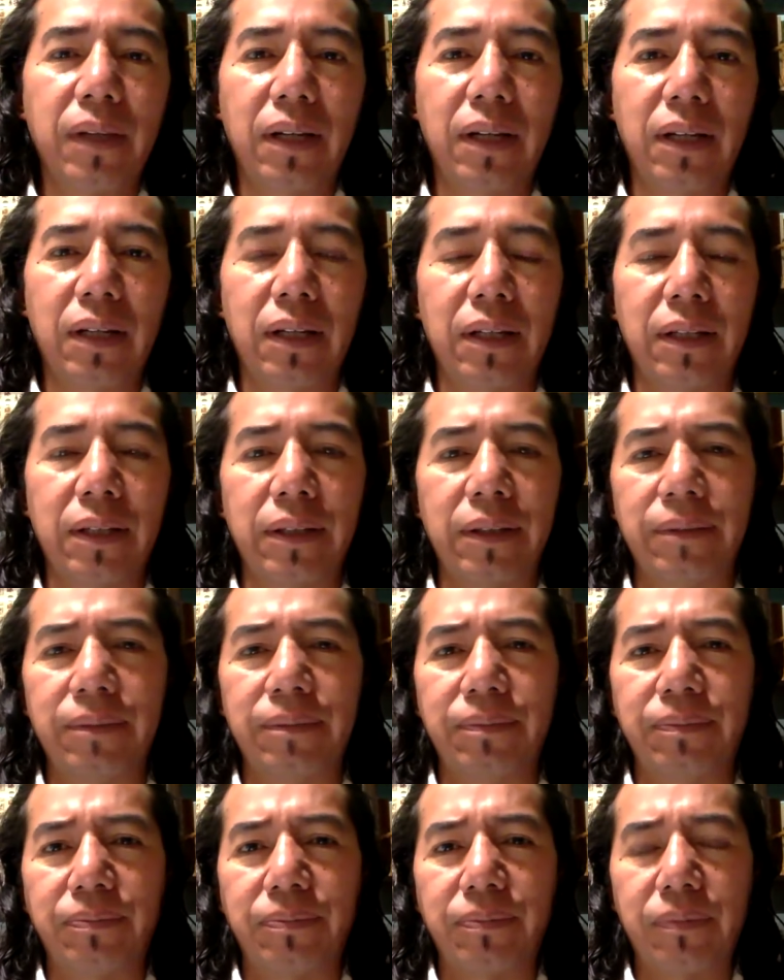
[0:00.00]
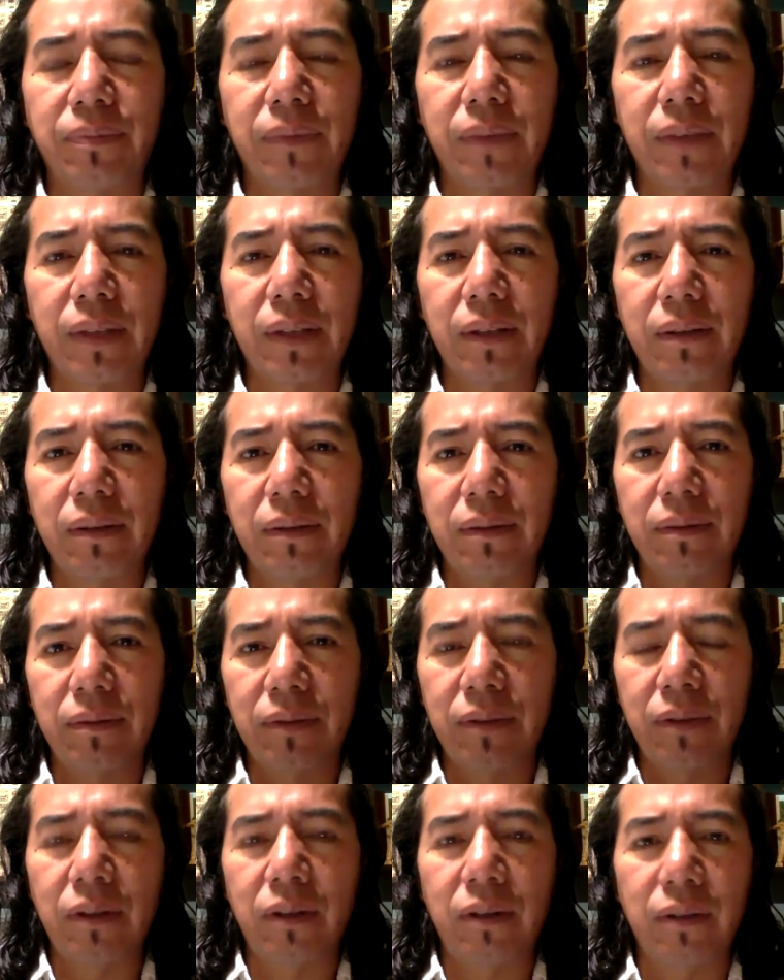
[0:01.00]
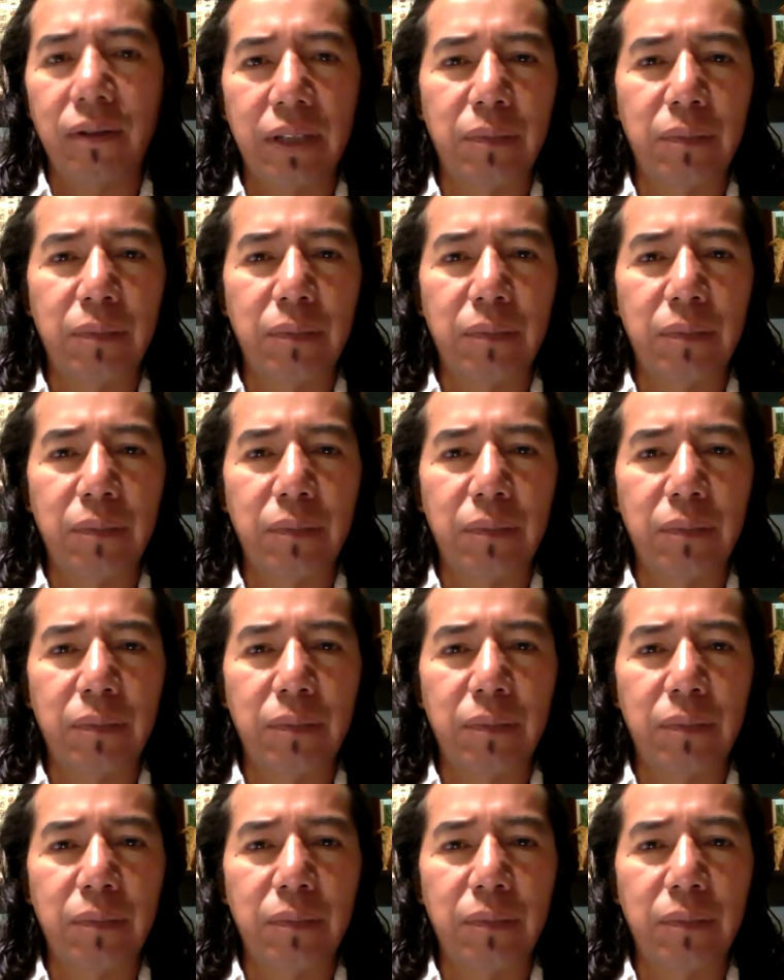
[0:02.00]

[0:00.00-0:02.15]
and you know,